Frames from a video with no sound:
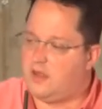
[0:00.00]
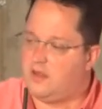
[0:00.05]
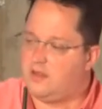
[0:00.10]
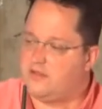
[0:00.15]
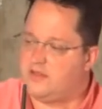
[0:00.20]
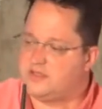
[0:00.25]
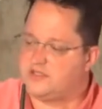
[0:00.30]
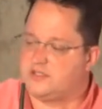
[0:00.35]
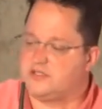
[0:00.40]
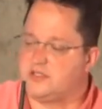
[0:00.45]

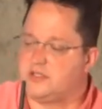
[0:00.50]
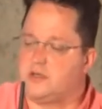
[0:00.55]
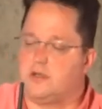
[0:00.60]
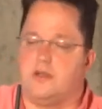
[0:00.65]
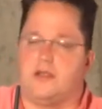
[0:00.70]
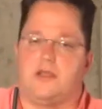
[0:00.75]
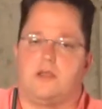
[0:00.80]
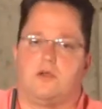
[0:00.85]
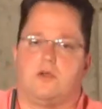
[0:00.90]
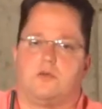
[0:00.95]
This is an
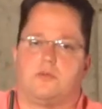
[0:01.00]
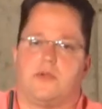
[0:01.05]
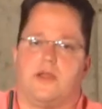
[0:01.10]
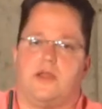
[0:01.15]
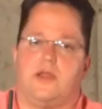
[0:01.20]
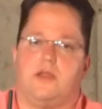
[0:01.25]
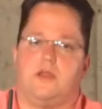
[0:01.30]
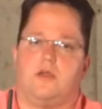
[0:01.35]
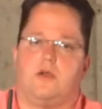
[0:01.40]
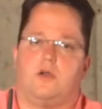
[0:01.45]
Alinco
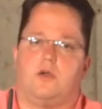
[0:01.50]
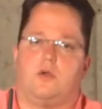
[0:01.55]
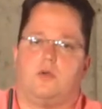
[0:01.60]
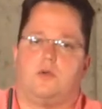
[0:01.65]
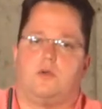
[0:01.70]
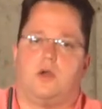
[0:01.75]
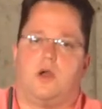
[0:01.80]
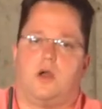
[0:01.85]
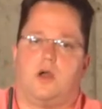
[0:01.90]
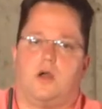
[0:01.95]

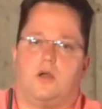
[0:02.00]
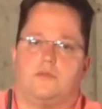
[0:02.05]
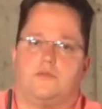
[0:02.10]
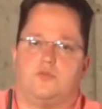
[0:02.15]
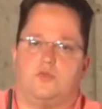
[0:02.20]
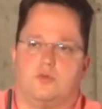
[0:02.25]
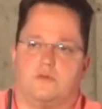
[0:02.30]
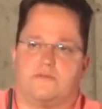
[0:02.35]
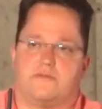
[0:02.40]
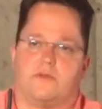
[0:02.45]
radio,
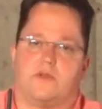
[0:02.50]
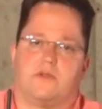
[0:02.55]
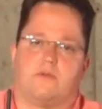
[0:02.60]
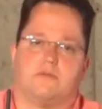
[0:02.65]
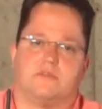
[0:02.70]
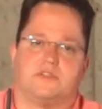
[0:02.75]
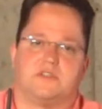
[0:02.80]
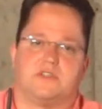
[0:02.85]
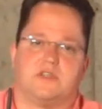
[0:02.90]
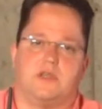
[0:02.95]
dual
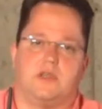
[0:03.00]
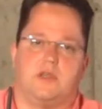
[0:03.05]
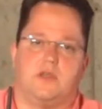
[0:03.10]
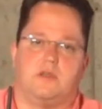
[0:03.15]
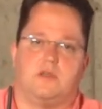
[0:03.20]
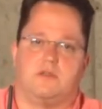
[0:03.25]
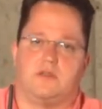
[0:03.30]
frequency.